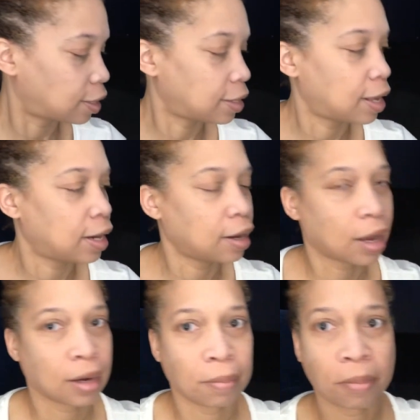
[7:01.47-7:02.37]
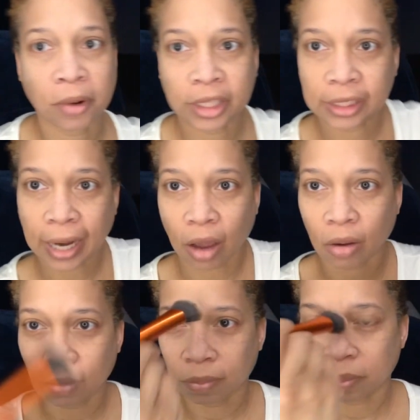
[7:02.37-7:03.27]
then I'm gonna brush it out.
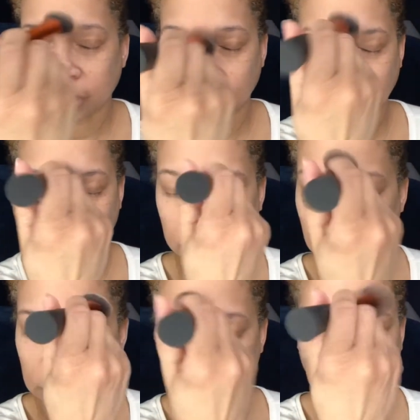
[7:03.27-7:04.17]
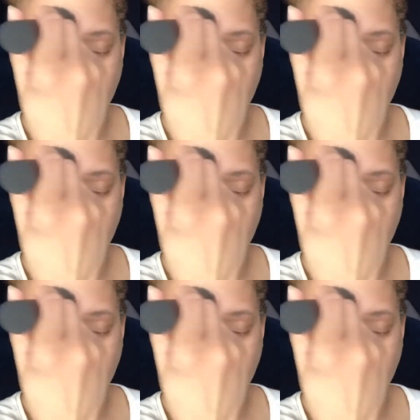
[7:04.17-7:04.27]
Brush, brush, brush.